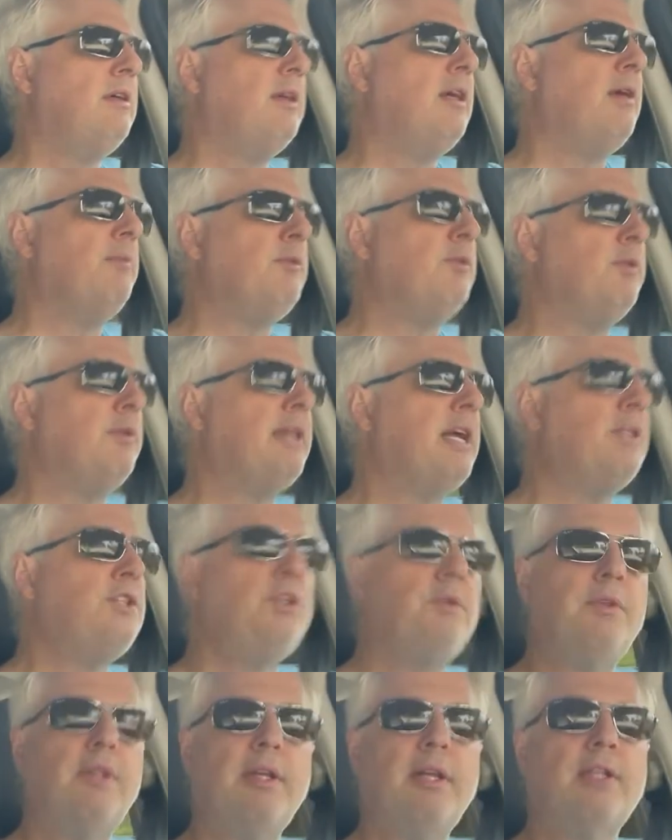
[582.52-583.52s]
and we will catch
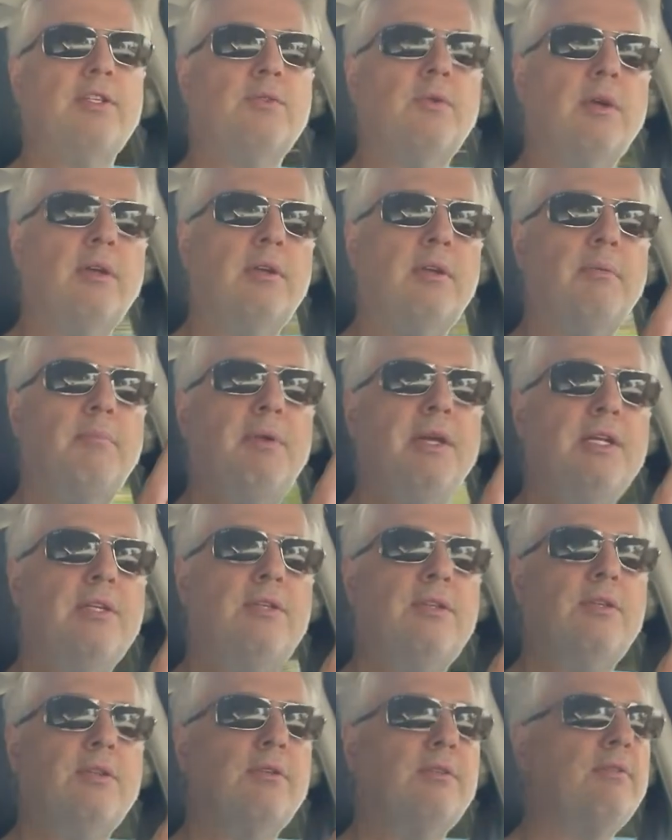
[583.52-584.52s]
you in the next one.
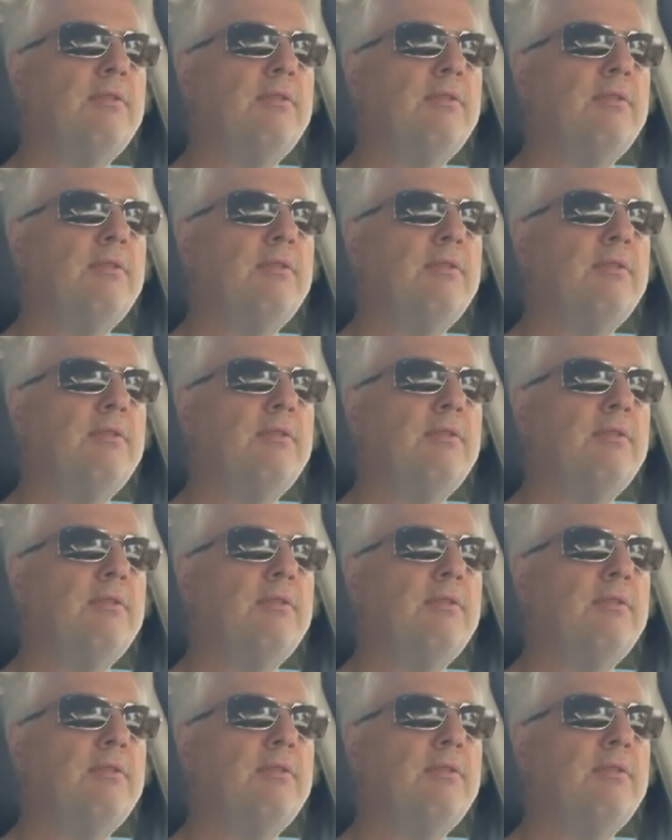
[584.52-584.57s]
Peace.